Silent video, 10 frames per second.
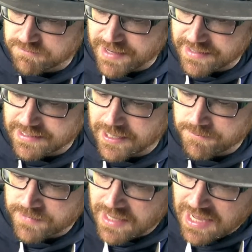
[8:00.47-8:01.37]
bad guy?
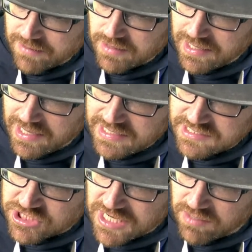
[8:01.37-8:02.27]

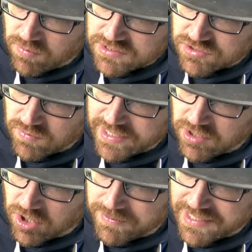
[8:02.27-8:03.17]
Each day I wake
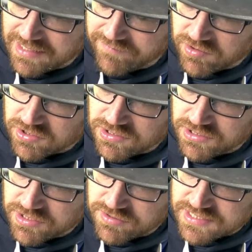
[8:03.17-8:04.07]
up and I have a look at the
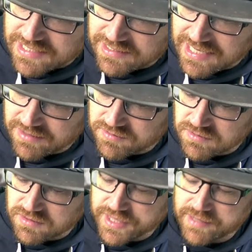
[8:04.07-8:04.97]
news and I kind of
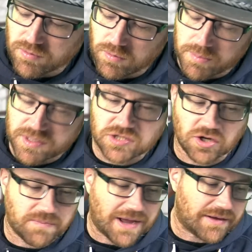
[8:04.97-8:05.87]
think, well, what I'm going to
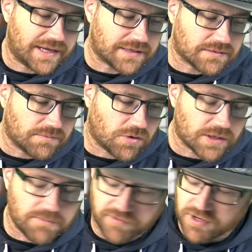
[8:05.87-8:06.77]
talk about in
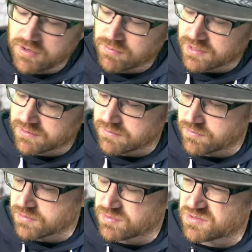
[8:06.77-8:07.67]
Morning Brew, what do
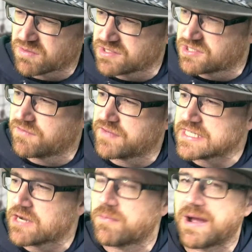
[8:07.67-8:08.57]
I want to do a
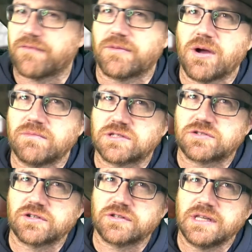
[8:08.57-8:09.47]
video about for Moment of
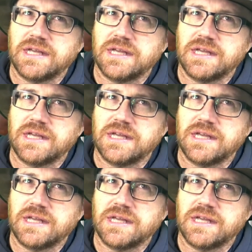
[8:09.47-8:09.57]
Truth?